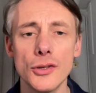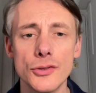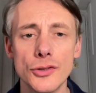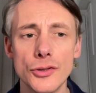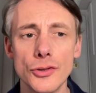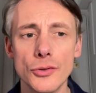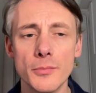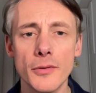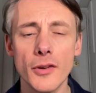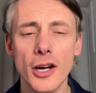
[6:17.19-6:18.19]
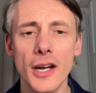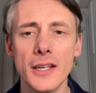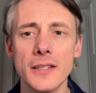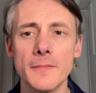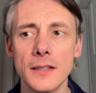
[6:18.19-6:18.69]
to
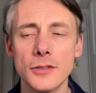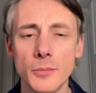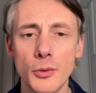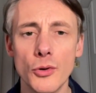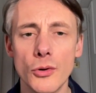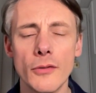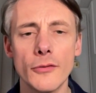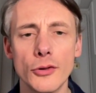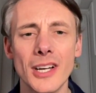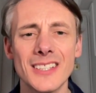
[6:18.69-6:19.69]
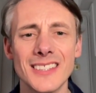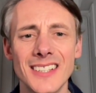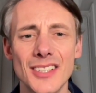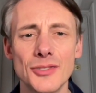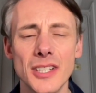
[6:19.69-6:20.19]
provide support for your gas and
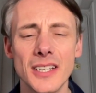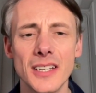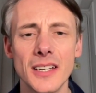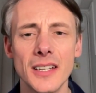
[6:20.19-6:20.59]
electric